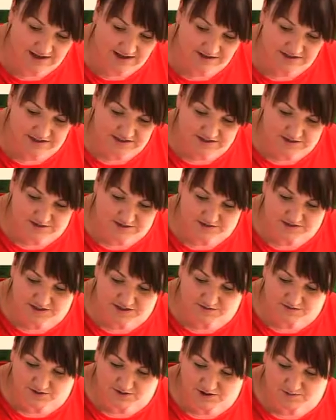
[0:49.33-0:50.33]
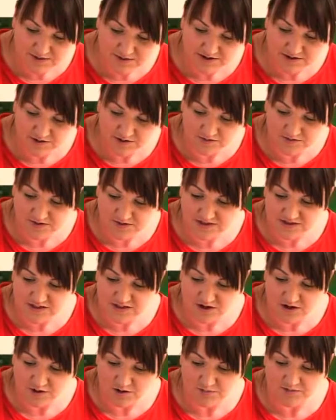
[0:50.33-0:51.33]
and I'm just going to rub it over the
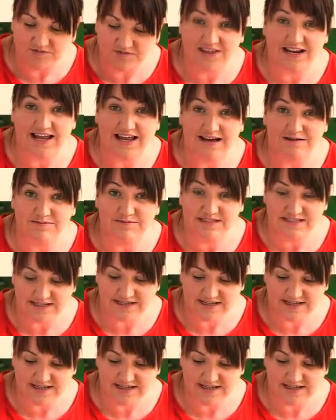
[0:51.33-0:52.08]
top of the lamb